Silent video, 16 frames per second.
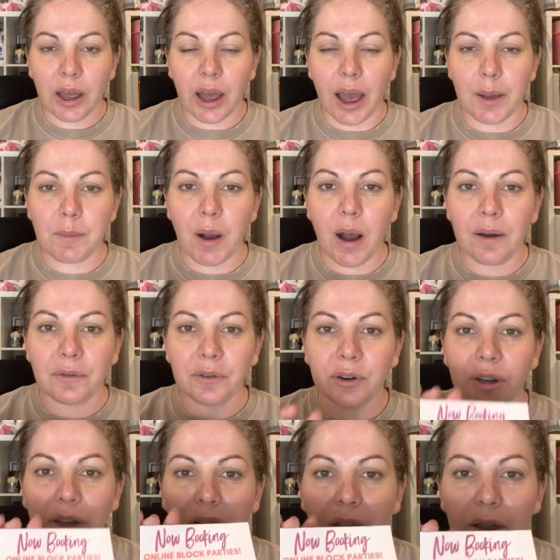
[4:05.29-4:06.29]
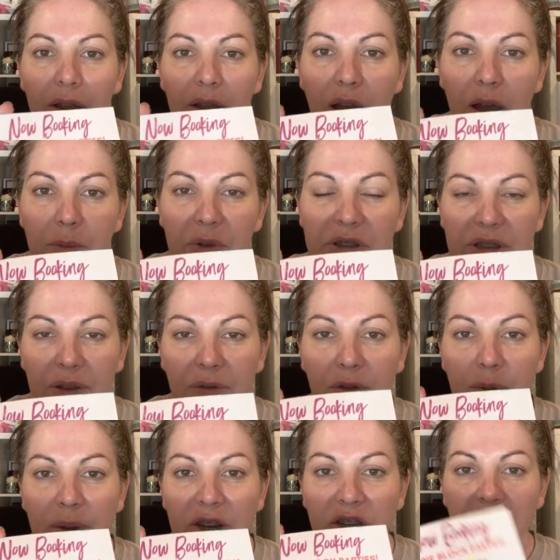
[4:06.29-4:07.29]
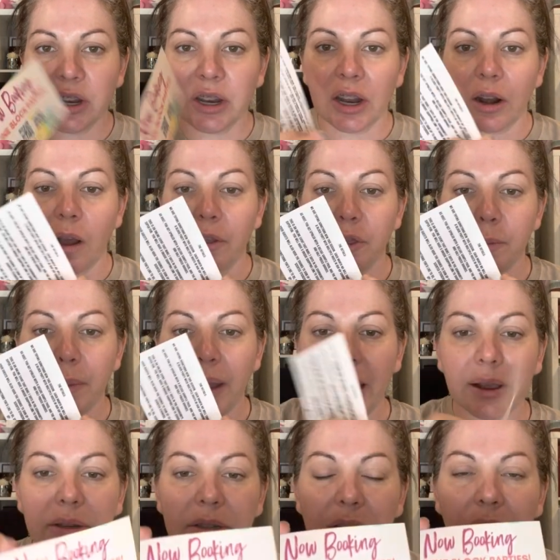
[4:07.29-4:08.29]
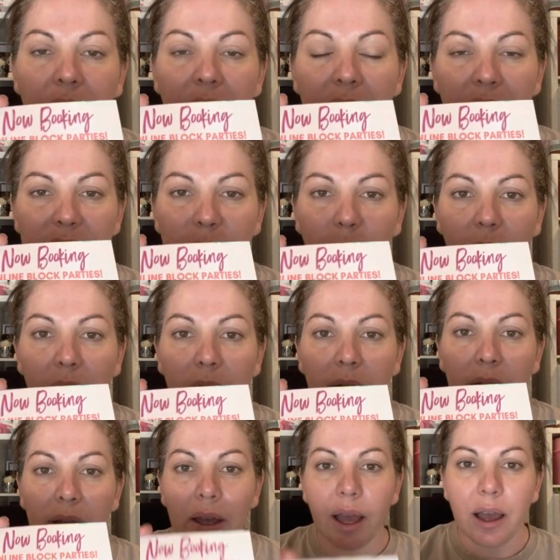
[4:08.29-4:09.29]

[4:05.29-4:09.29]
I'm offering its information, and on the back as well,